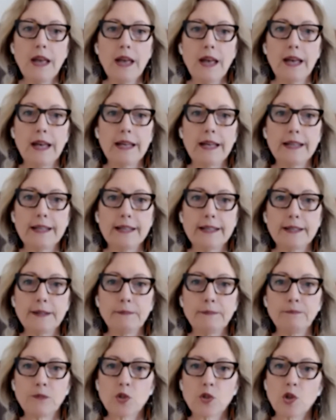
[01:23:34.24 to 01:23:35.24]

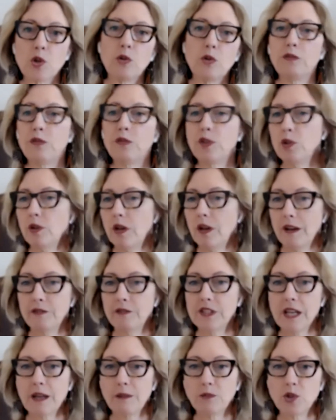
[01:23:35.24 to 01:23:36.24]
Um, so if you have
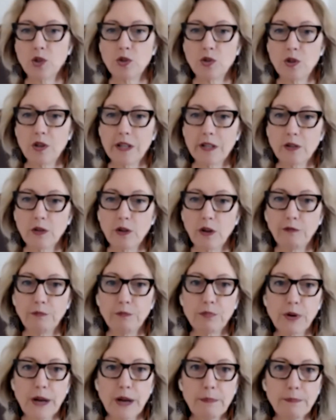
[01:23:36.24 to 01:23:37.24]
time to do a little of
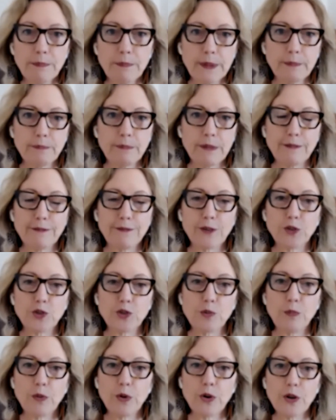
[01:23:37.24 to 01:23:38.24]
prep before
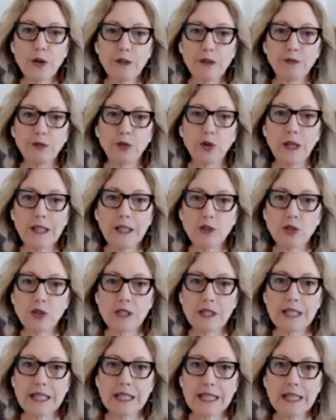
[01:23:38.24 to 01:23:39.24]
tomorrow, if you're
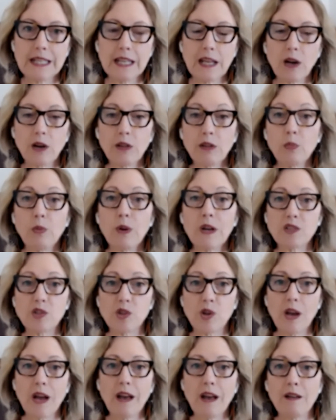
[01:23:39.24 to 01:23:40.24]
interested in, otherwise
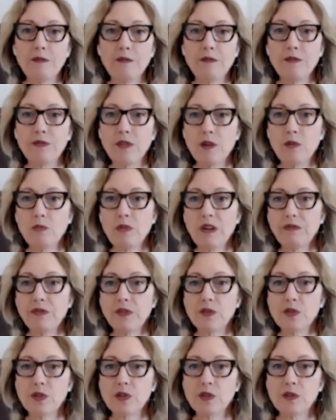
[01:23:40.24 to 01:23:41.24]
you have the
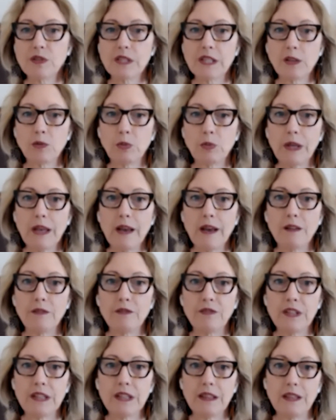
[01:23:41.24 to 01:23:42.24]
references that we
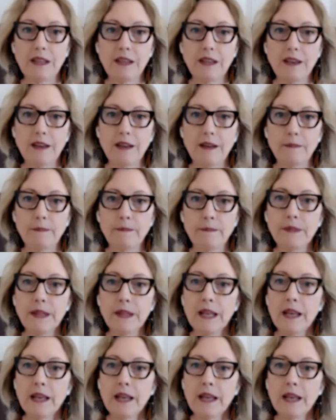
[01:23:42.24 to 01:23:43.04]
have in the, um,